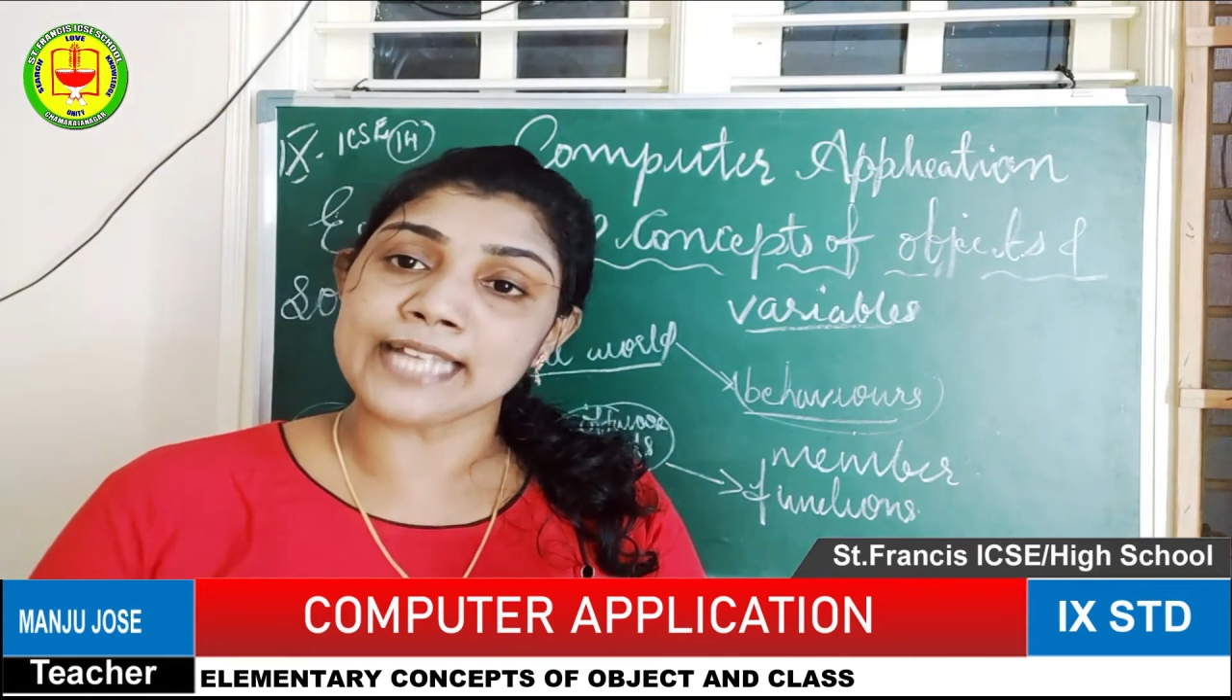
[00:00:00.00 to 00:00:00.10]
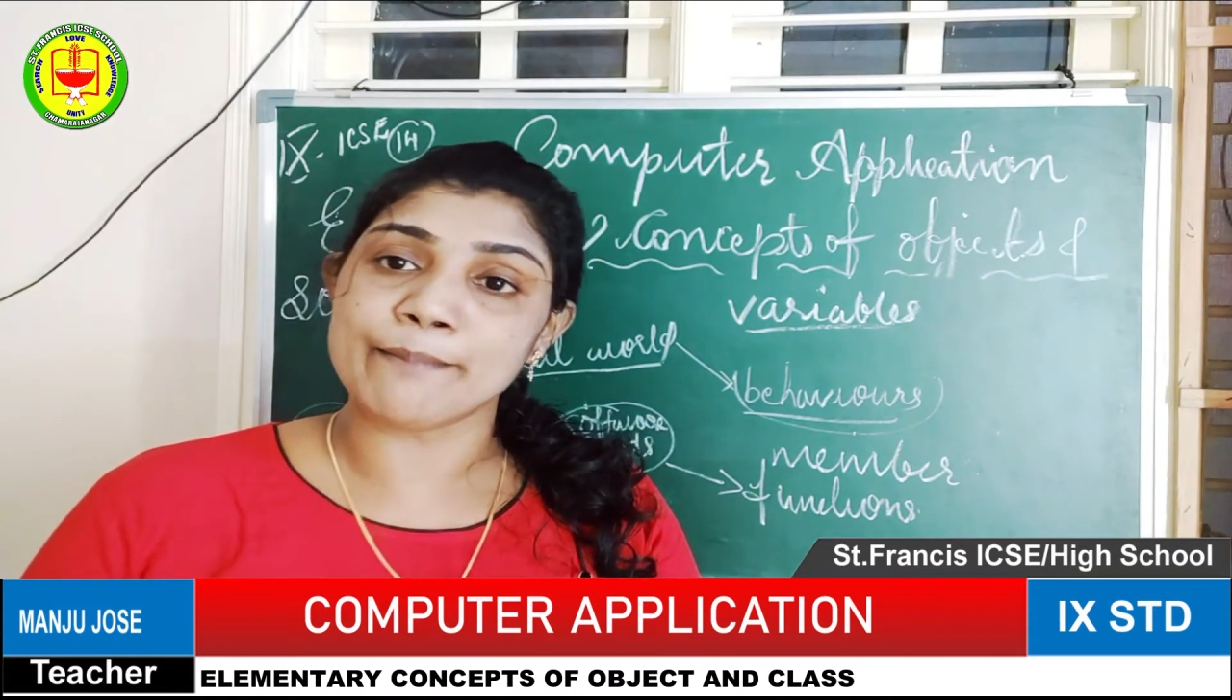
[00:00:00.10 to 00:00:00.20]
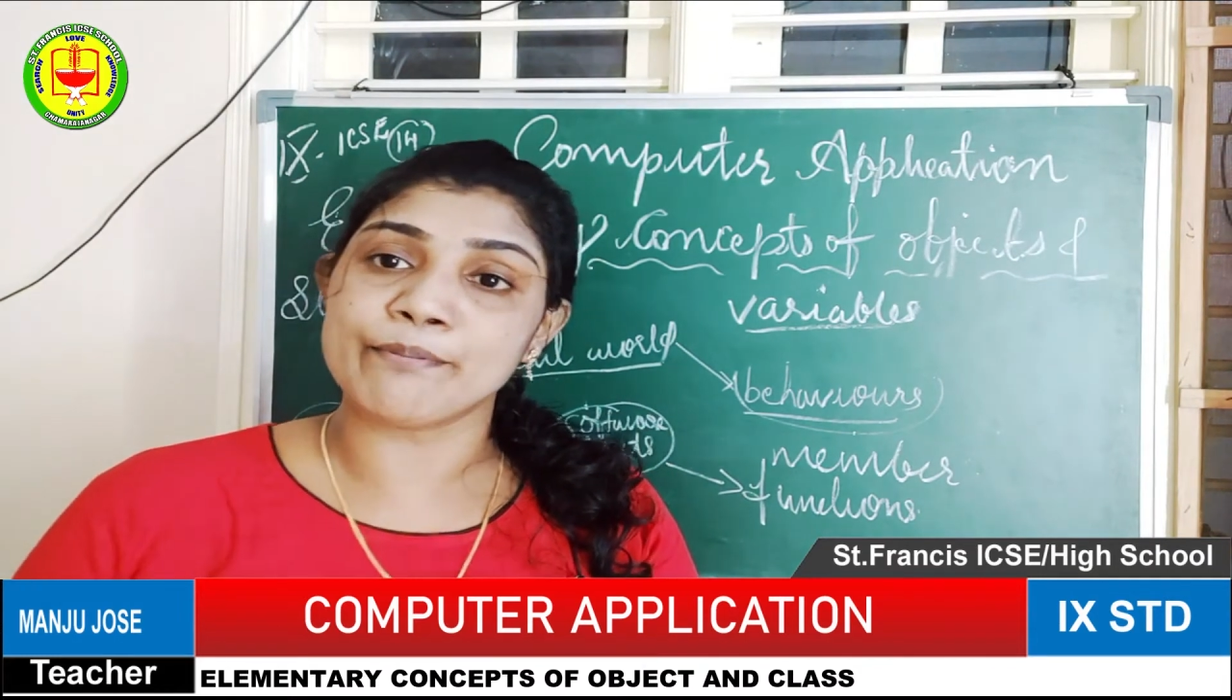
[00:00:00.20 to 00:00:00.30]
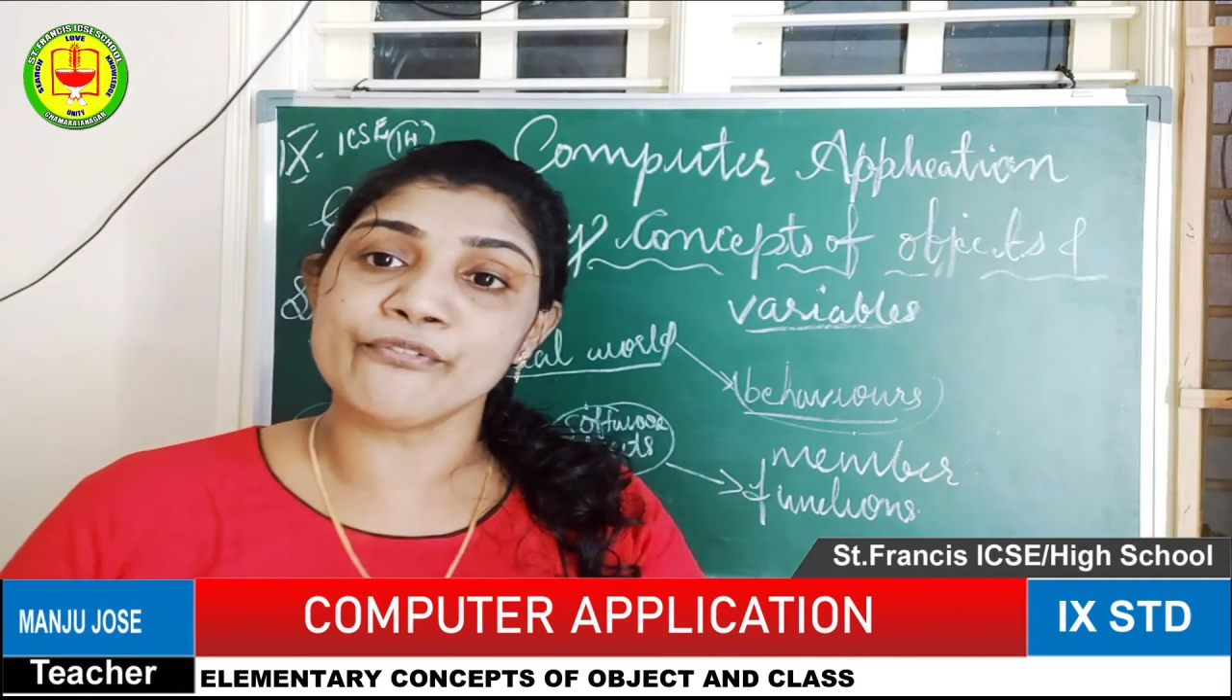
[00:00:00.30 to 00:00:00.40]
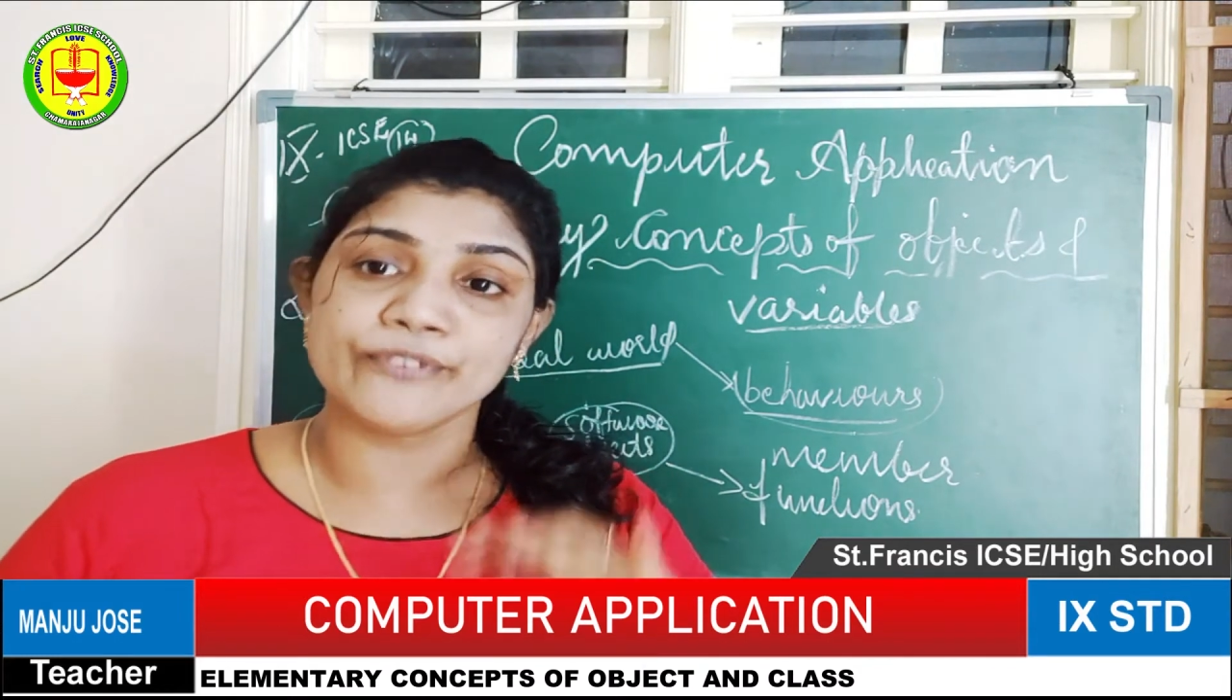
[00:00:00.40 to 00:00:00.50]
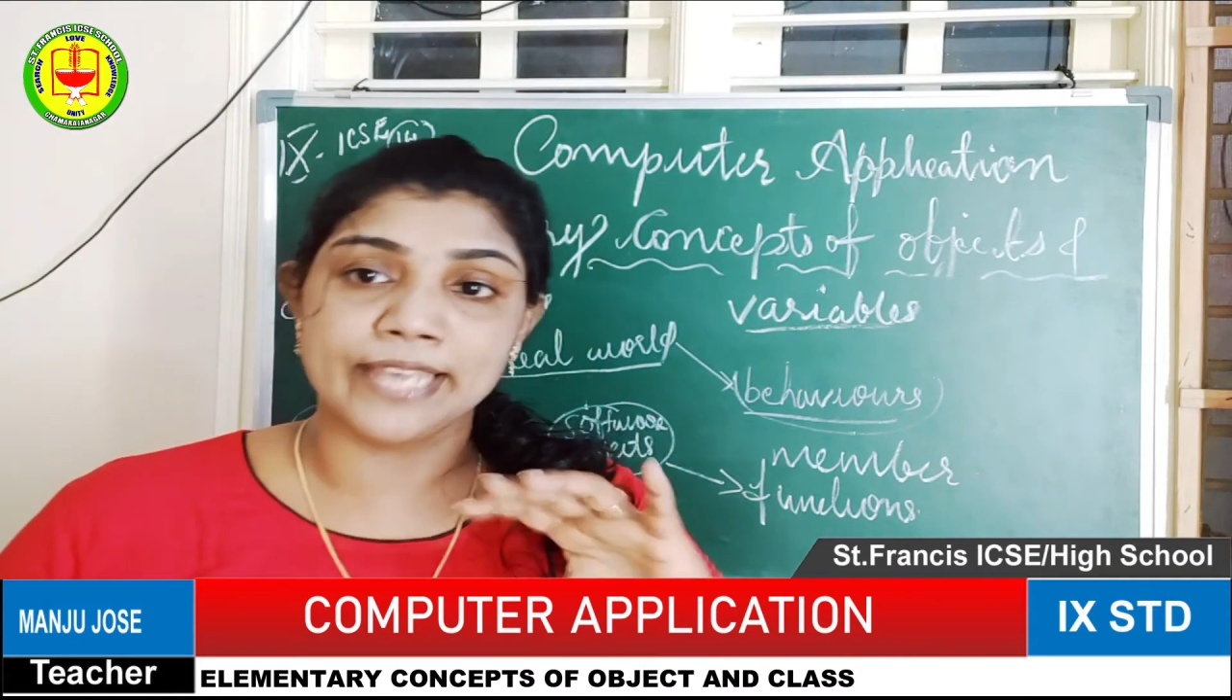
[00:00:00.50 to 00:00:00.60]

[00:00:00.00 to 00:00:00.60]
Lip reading: type of